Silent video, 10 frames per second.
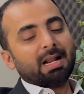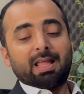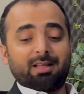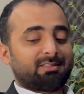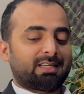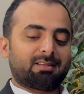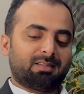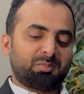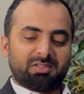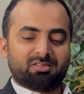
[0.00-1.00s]

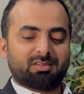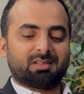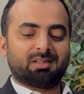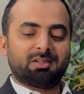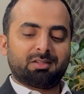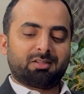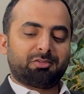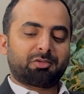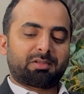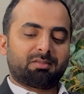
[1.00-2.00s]
Exactly, means
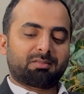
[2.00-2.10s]
you